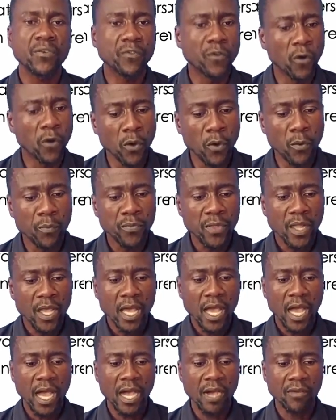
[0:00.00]
for
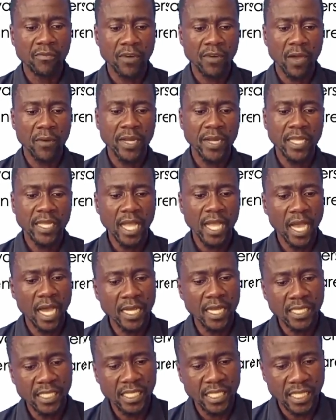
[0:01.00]
flowering
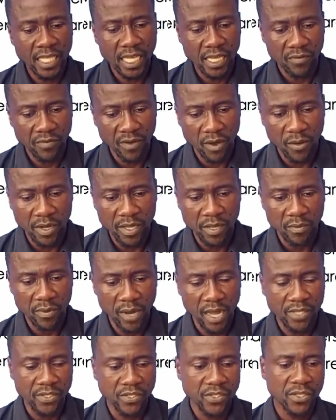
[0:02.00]
and non-flowering
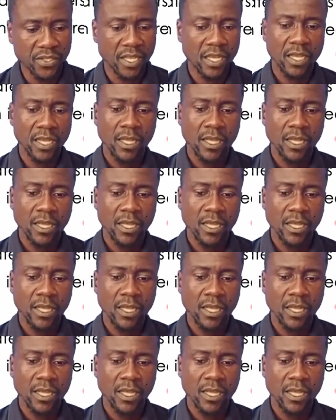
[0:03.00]
plants.